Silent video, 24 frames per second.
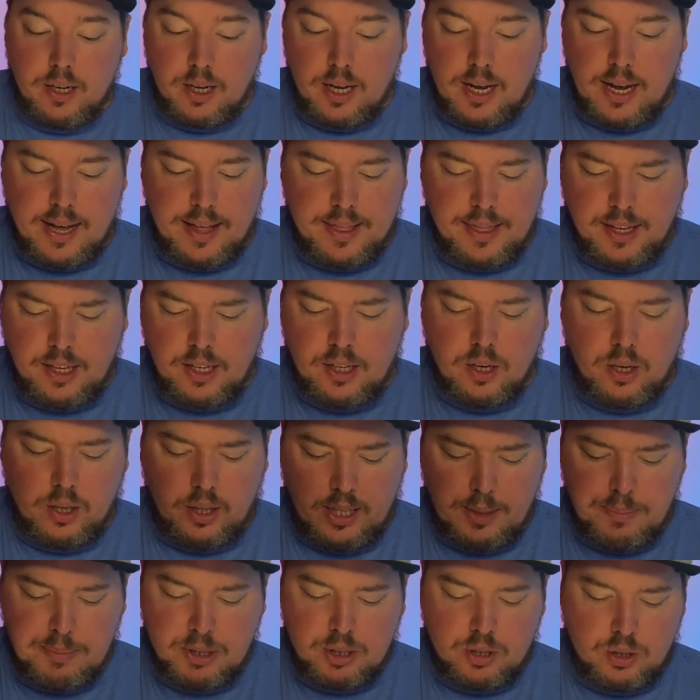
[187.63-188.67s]
I think it
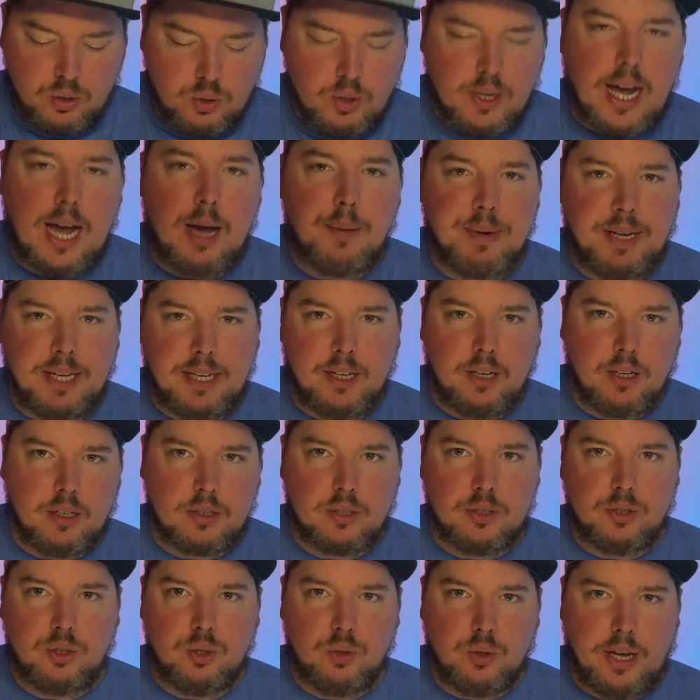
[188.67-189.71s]
limits you to how many
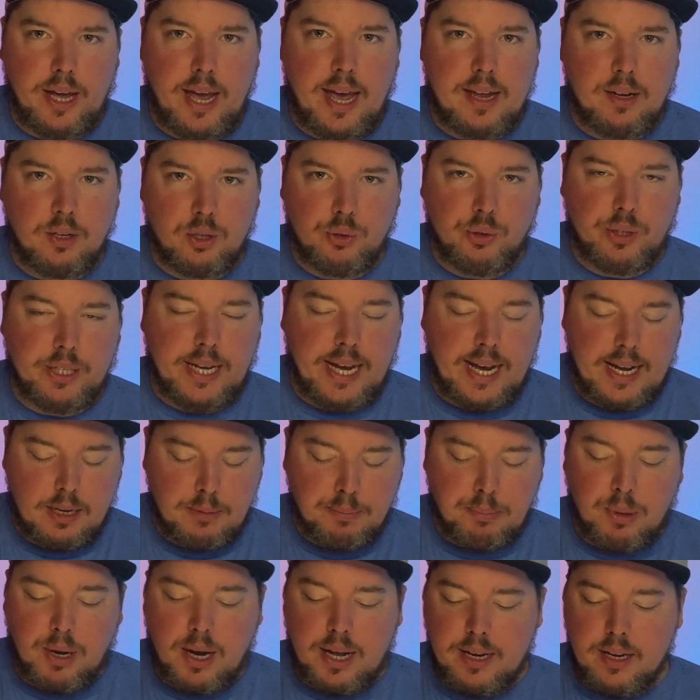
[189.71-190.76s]
characters you can create.
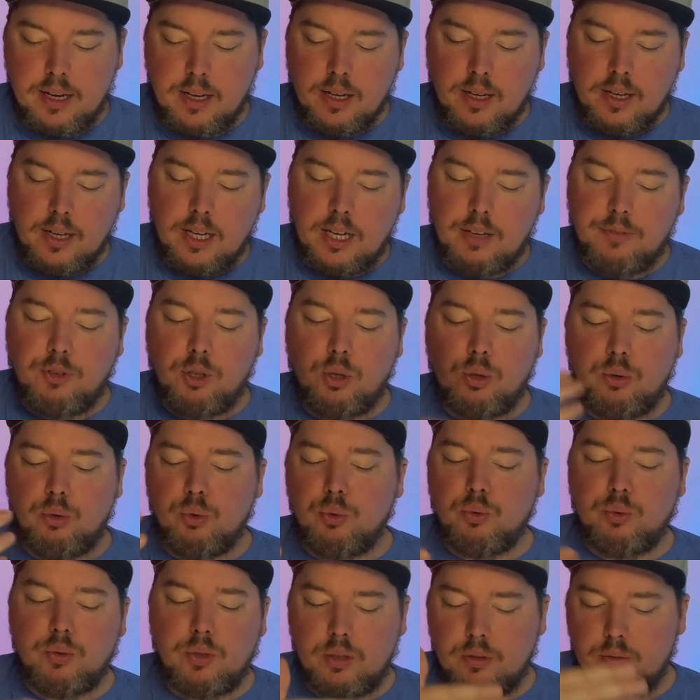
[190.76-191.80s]
But if
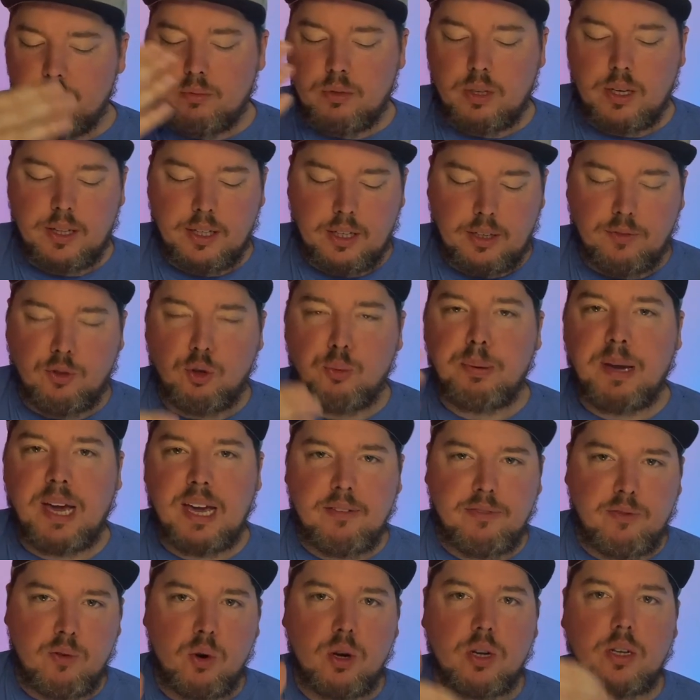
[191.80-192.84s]
you pay
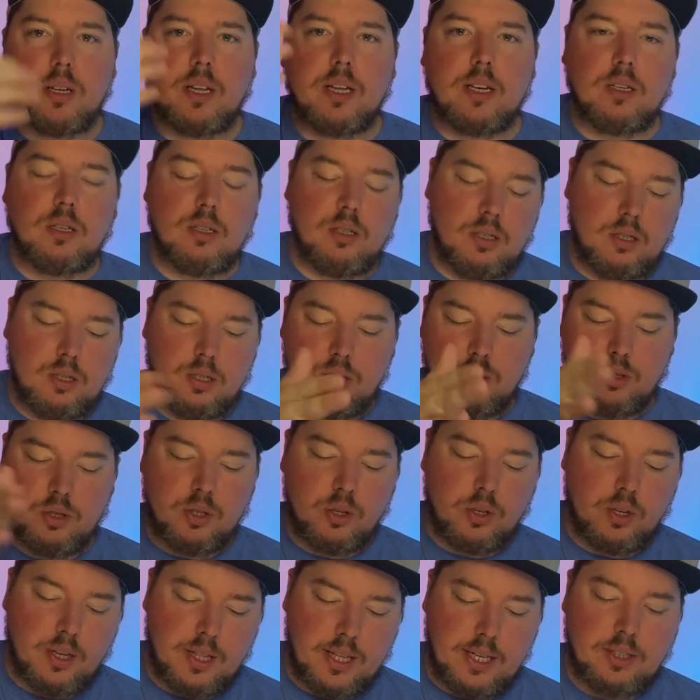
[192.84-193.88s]
for it, then there's
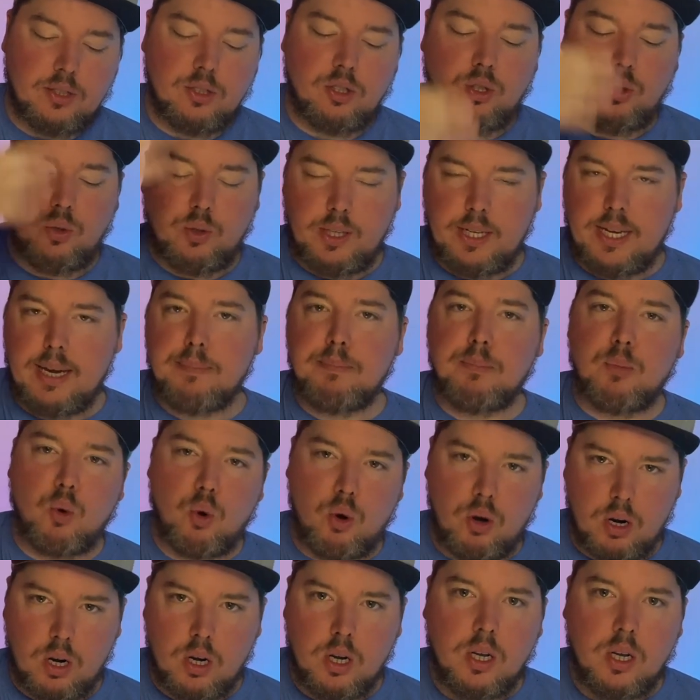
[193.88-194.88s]
certain things that you can get more.